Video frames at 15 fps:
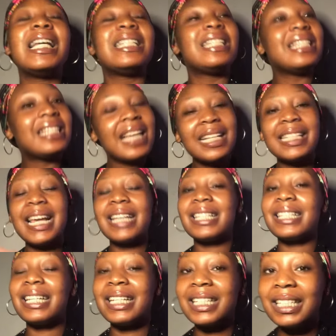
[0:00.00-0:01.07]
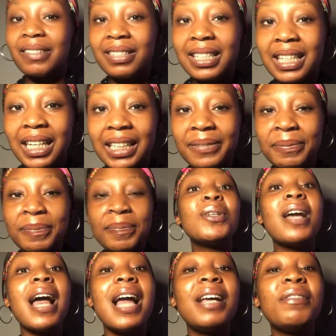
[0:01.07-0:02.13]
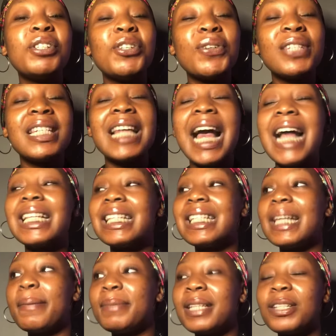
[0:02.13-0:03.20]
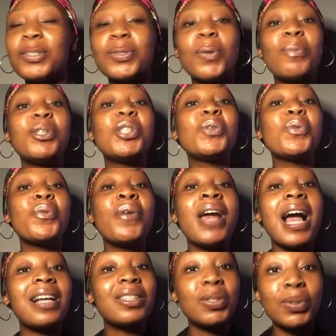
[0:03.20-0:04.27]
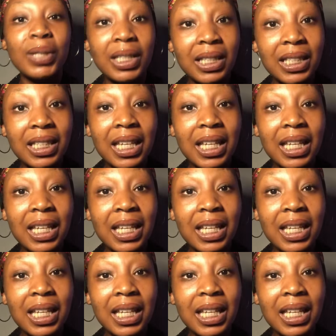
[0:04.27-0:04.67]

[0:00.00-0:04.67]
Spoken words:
She says she has a sensitive skin. If she uses antiseptic soap, she will react to it.